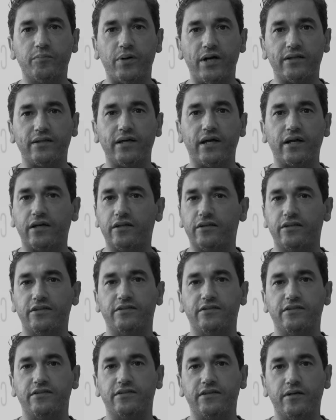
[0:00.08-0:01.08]
My target
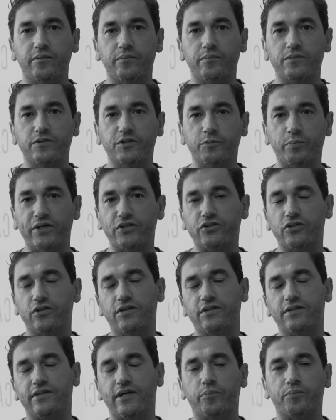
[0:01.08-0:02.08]
is the same,
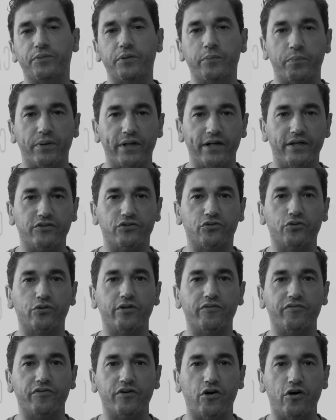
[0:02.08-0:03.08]
especially help the players to
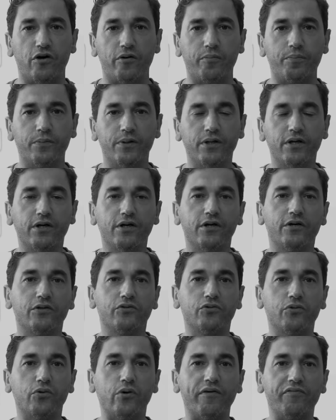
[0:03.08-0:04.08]
develop,
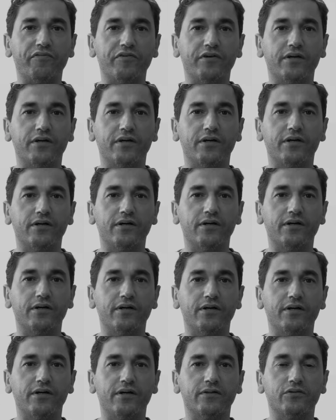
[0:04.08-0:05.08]
to
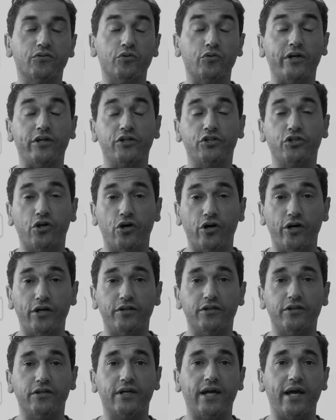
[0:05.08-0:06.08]
have, to
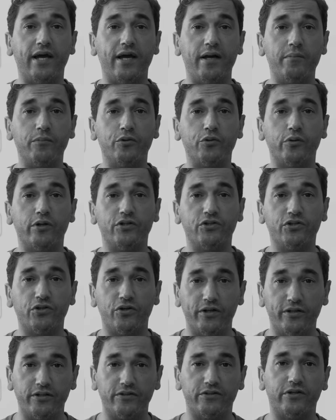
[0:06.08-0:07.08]
enjoy the game, to
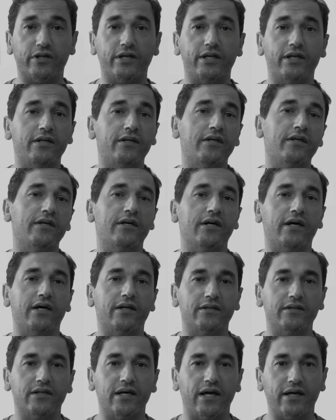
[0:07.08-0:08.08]
enjoy the training,
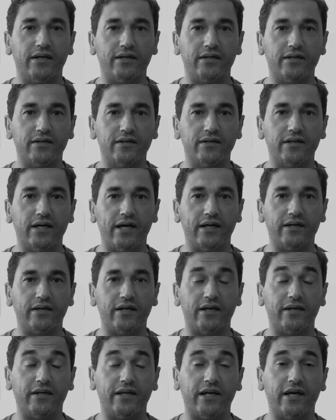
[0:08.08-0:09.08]
and
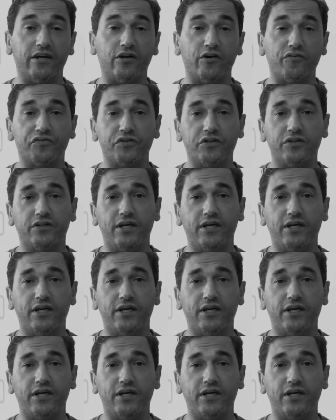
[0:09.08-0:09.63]
at the end of the